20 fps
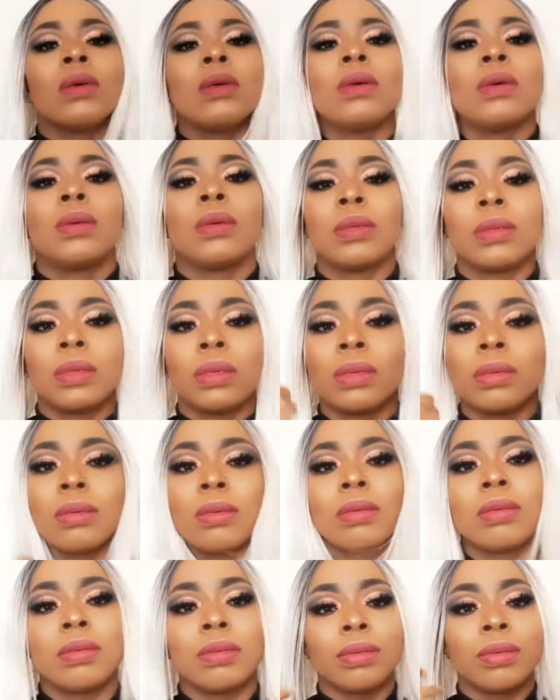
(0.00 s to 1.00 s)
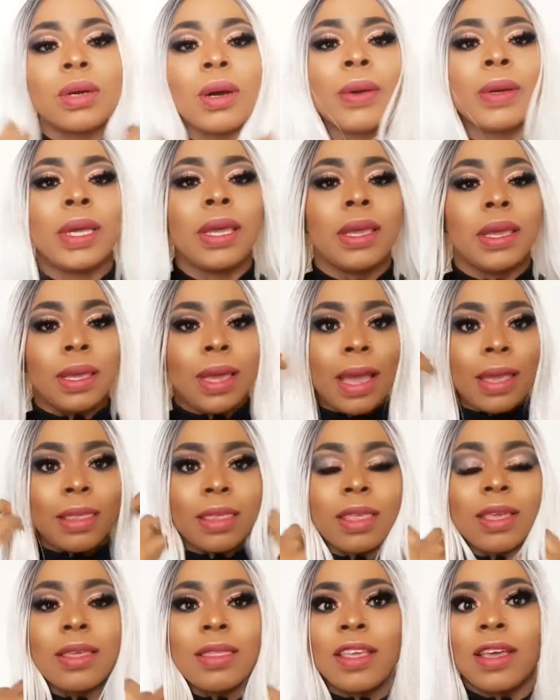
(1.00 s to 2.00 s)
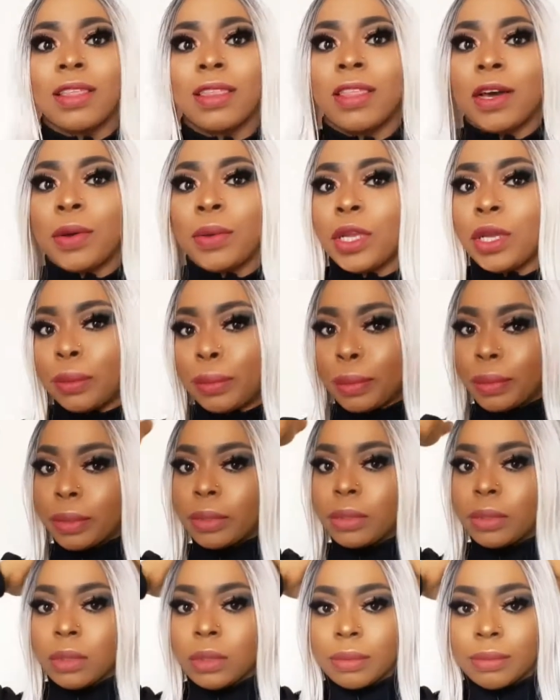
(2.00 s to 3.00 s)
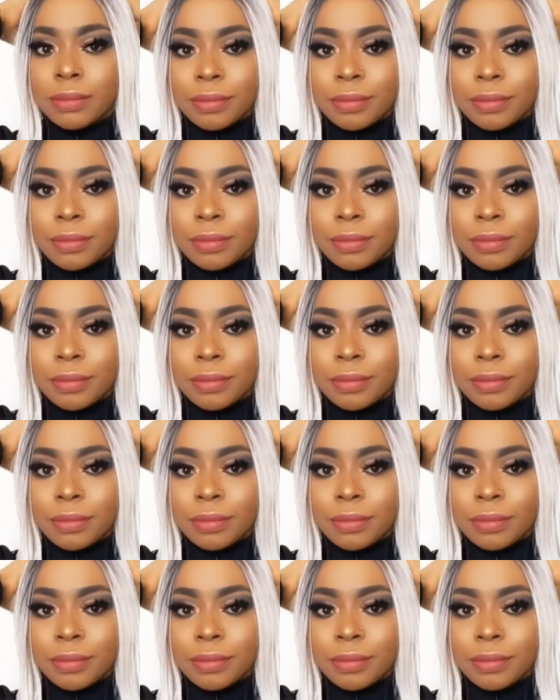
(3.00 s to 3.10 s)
Oh, okay. I think they are now equal.